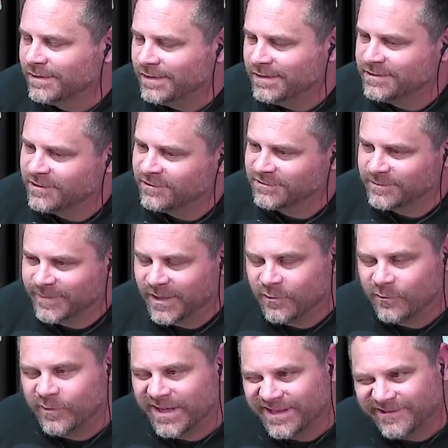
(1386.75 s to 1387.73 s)
He talked
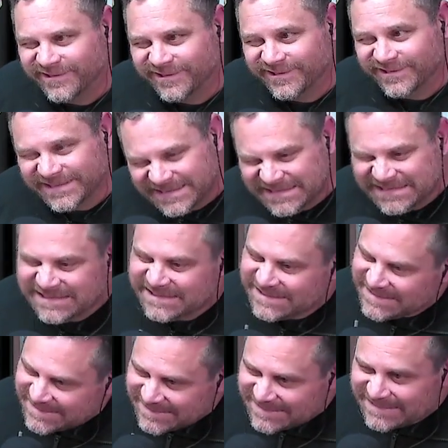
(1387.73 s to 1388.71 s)
about weather.
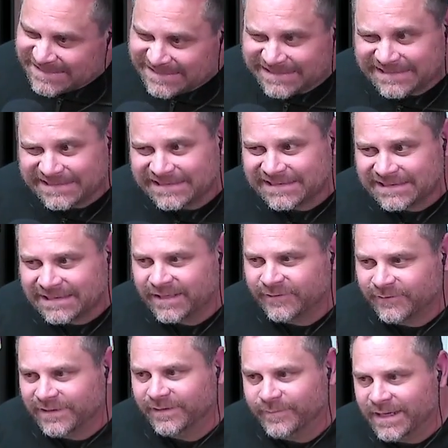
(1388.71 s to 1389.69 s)

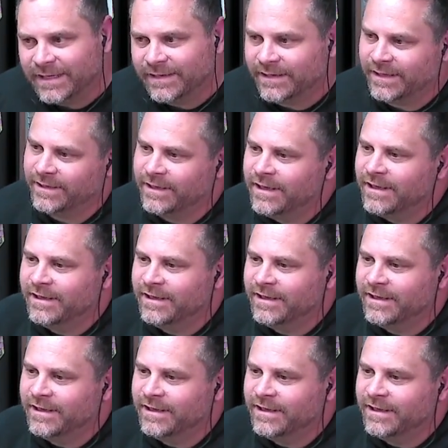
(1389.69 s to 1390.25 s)
Can't really buy that.